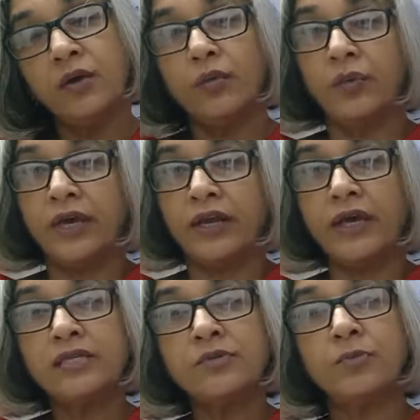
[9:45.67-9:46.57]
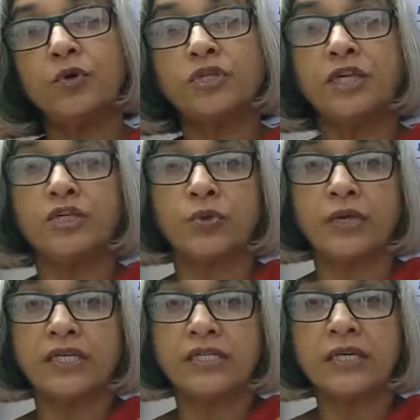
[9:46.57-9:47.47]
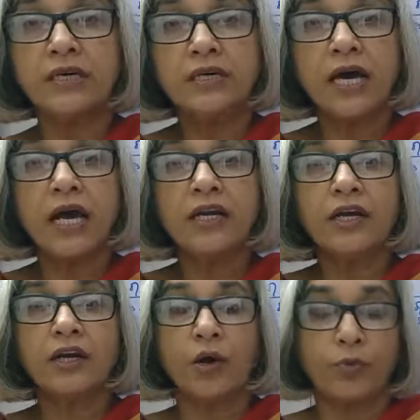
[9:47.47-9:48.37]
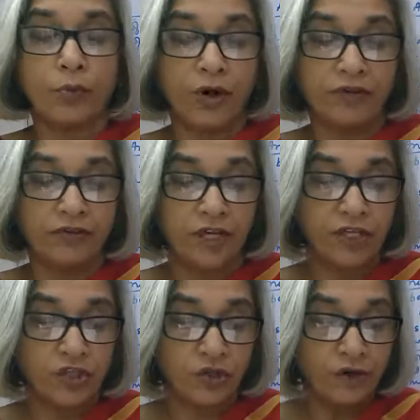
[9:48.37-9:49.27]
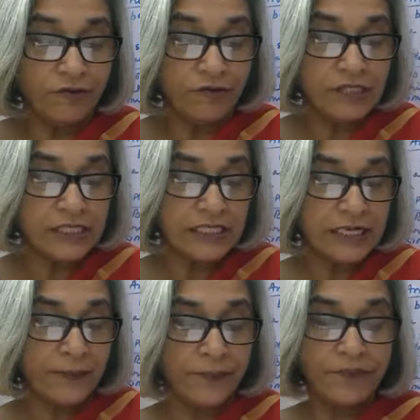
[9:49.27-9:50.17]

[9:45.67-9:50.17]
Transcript: whereas potato is a underground modification of stem.